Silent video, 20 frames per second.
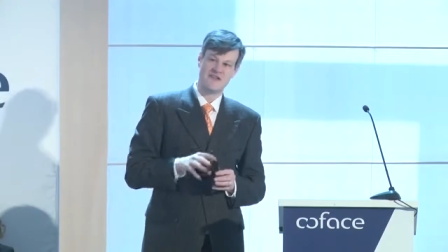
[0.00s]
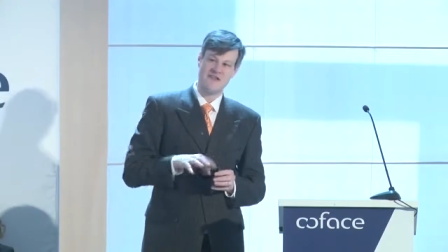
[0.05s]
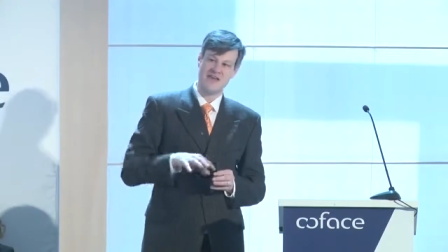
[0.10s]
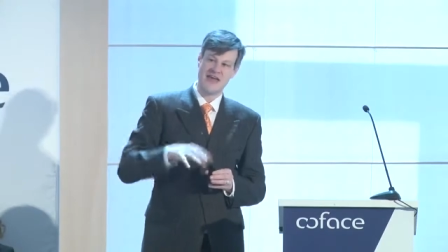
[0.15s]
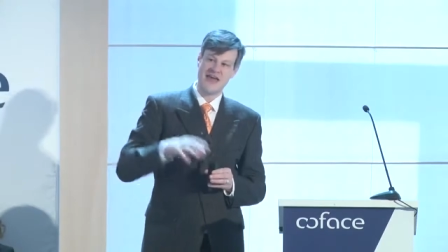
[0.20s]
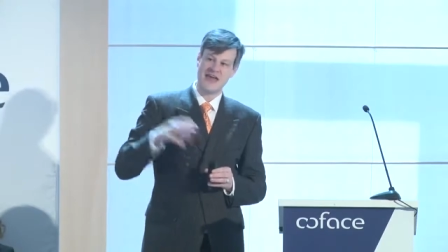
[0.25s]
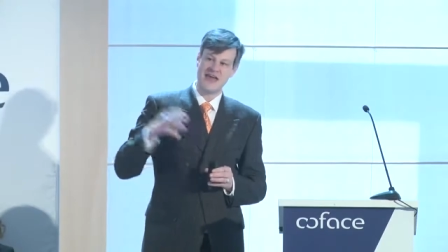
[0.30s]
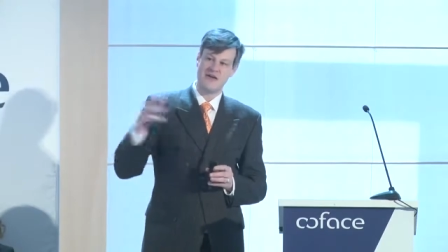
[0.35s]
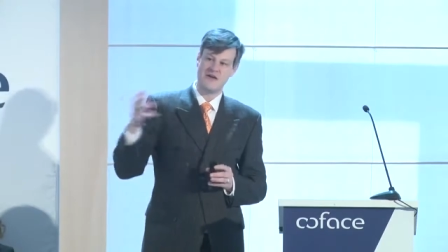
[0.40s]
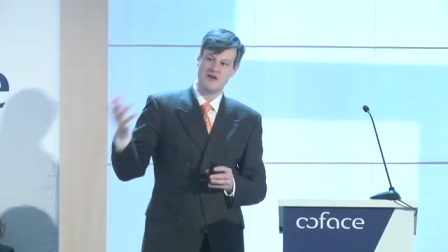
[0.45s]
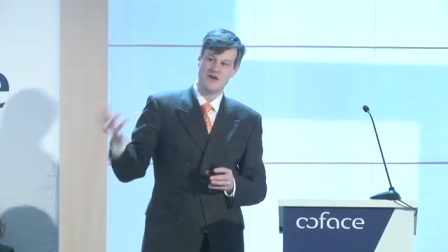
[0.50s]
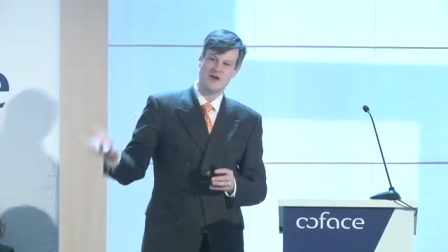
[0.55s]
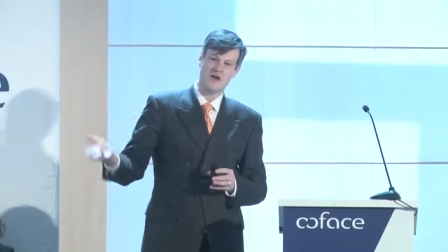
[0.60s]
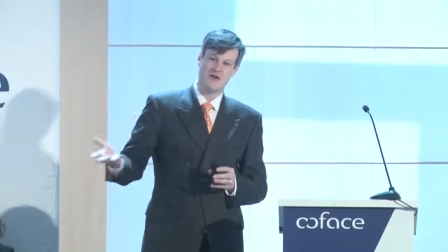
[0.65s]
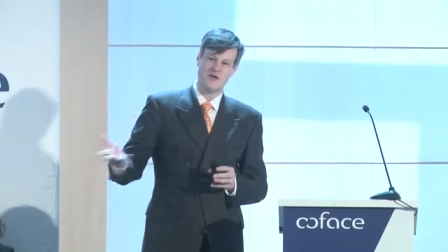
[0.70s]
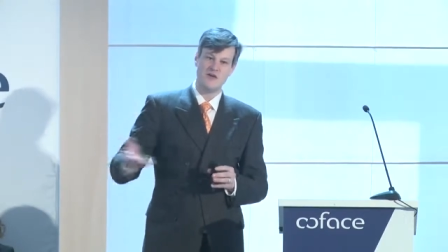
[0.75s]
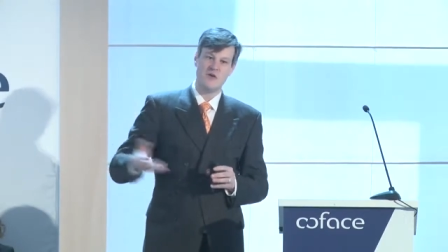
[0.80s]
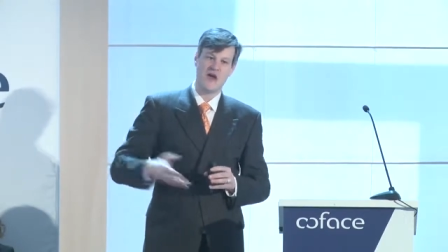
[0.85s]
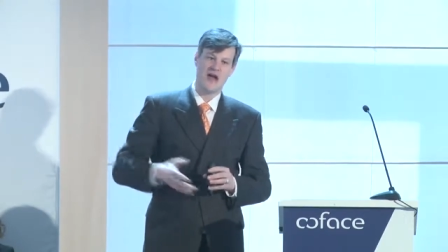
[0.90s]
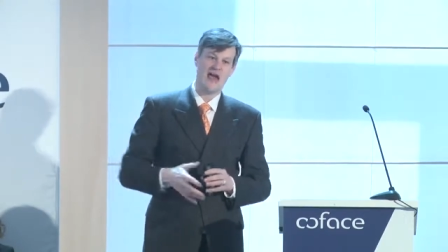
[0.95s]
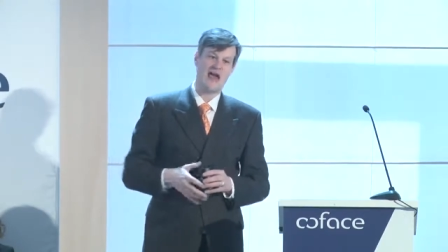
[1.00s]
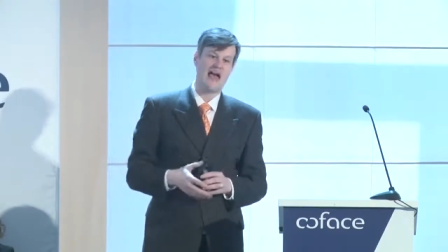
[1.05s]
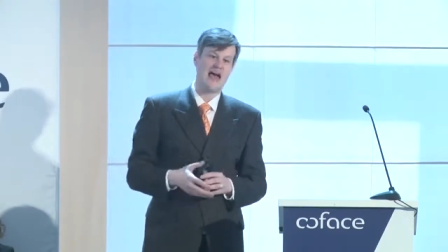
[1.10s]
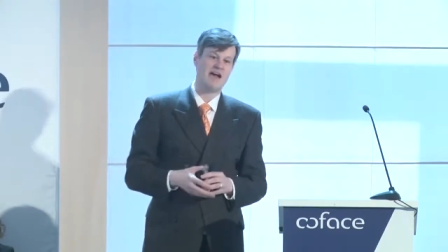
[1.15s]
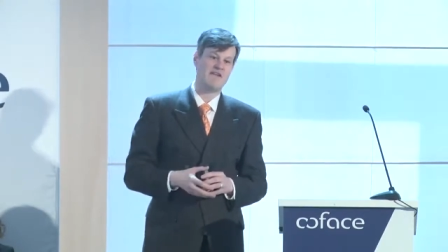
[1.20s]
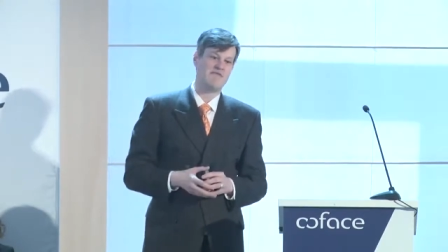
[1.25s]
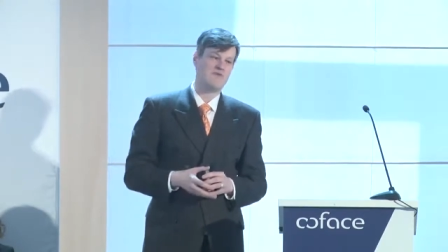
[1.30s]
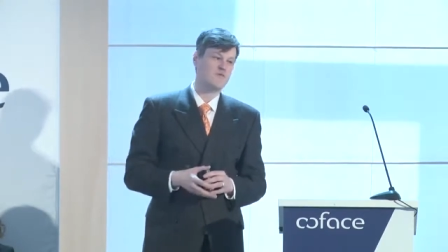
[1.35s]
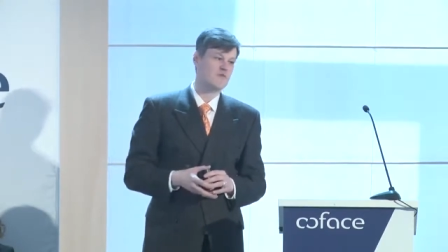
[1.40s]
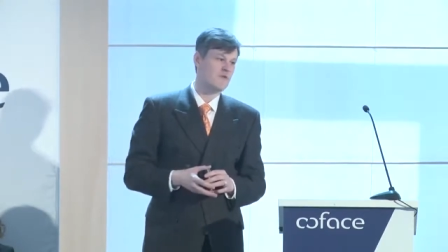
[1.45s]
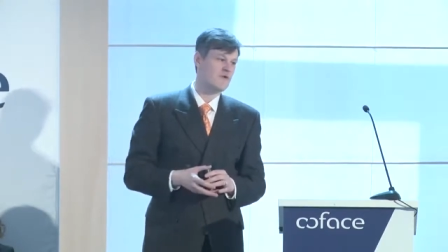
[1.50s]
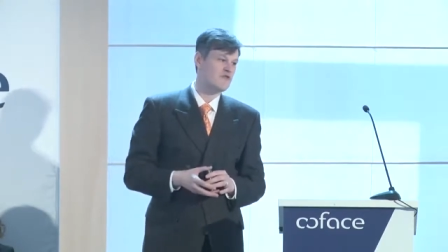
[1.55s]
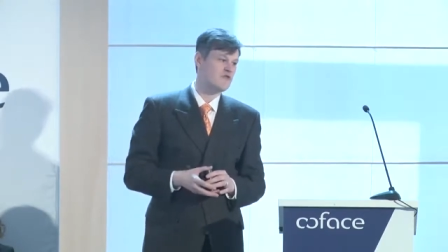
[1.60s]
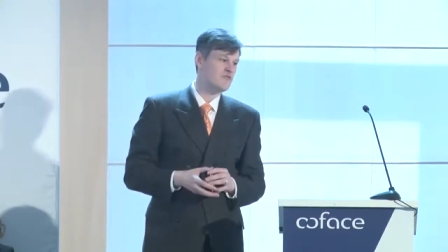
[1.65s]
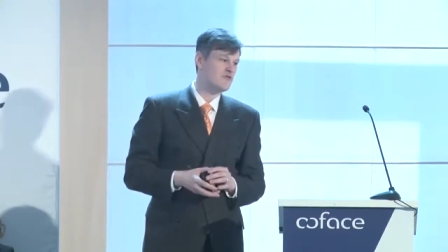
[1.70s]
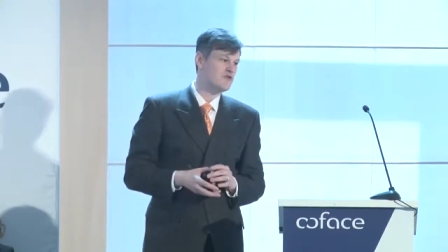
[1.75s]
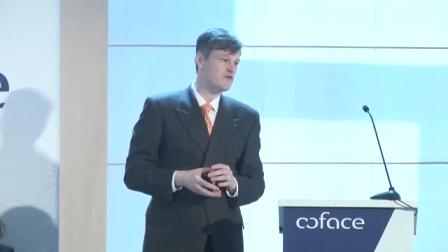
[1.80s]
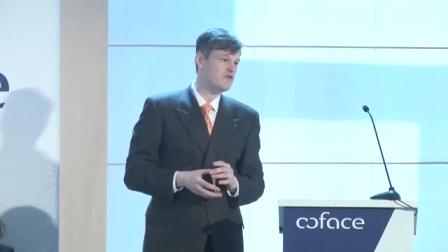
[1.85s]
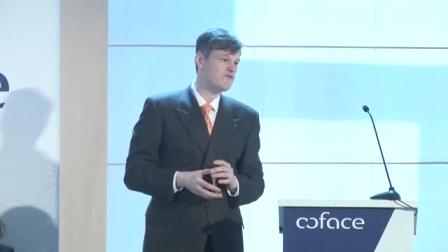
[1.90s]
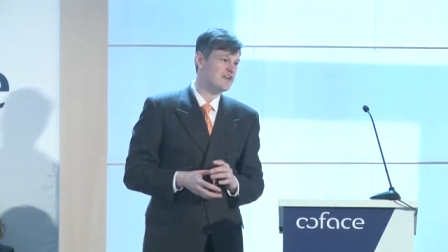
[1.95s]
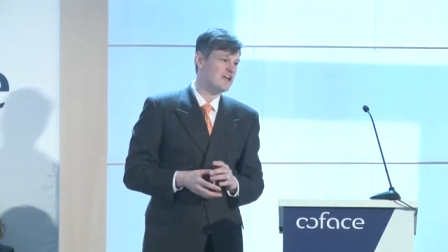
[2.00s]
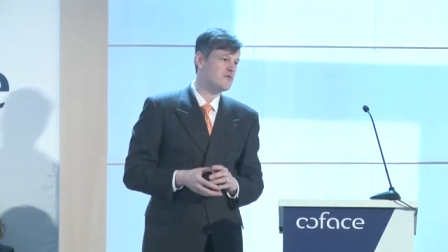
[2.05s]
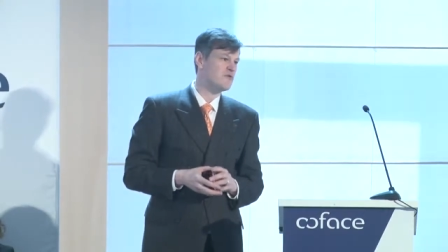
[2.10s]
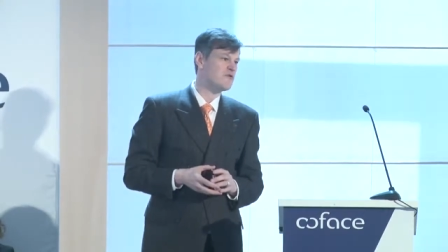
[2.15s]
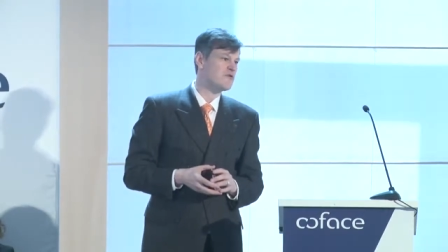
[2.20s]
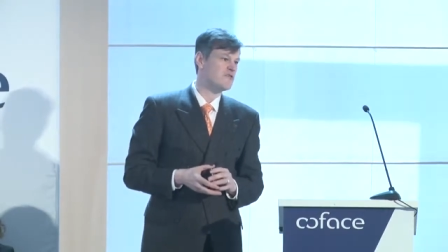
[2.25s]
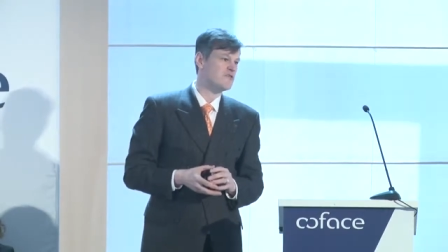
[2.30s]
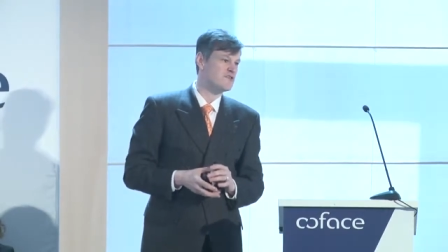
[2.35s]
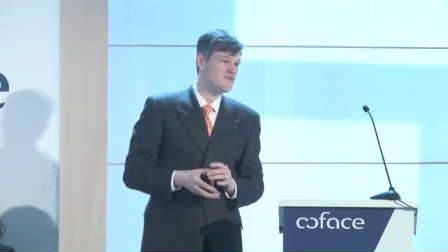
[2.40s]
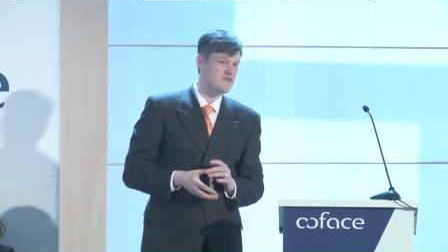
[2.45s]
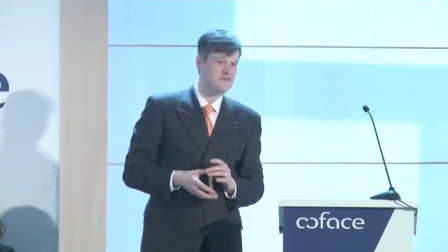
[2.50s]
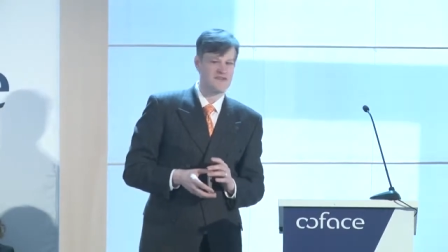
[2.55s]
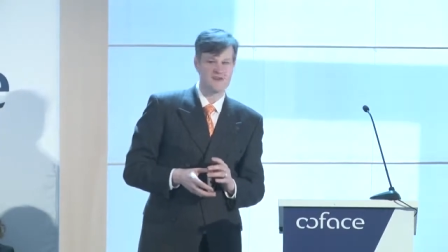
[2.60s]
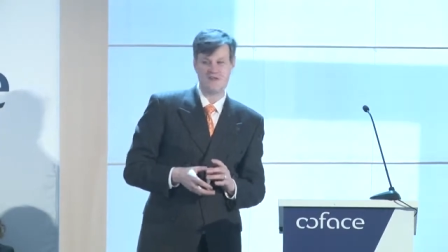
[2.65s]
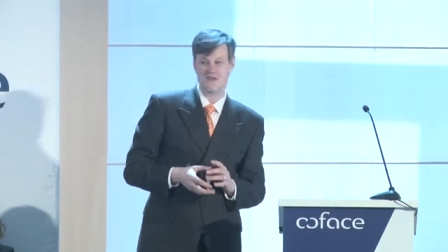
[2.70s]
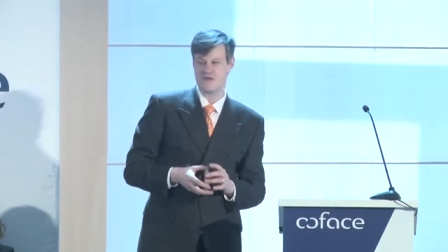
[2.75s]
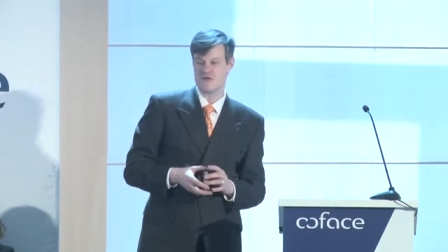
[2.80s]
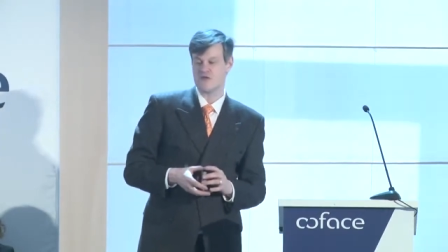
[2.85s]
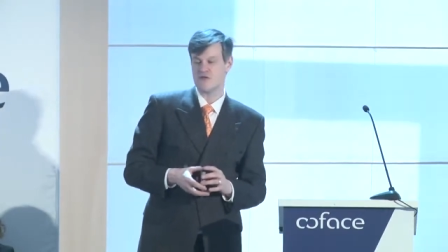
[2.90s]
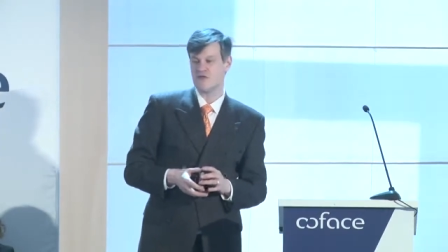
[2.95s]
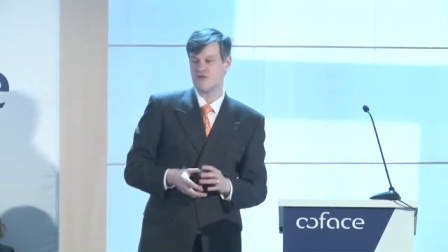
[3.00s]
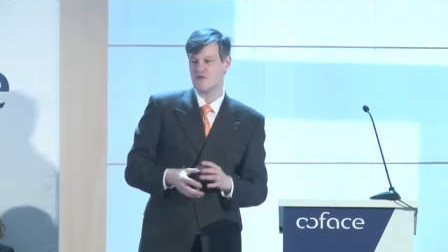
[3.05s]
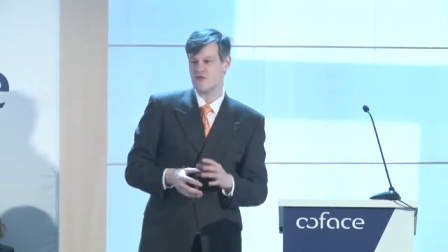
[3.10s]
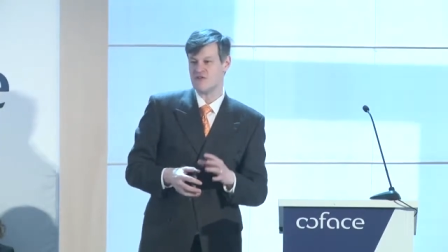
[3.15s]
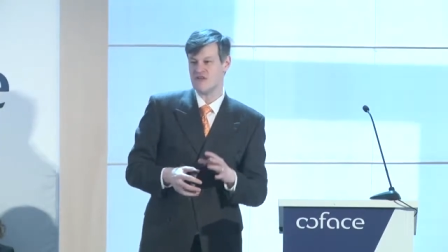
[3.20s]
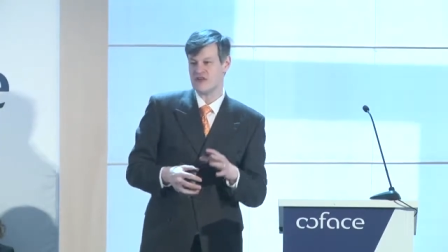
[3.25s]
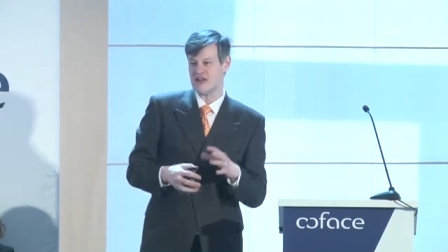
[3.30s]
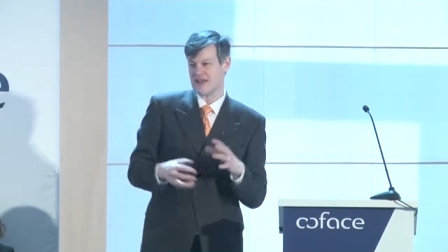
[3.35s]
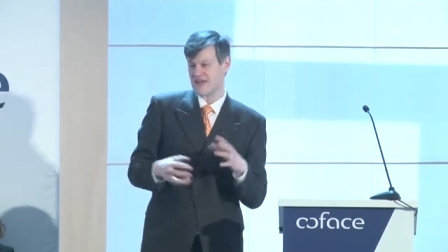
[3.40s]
And then you have, of course, the Bureau of Labor Statistics and so forth that,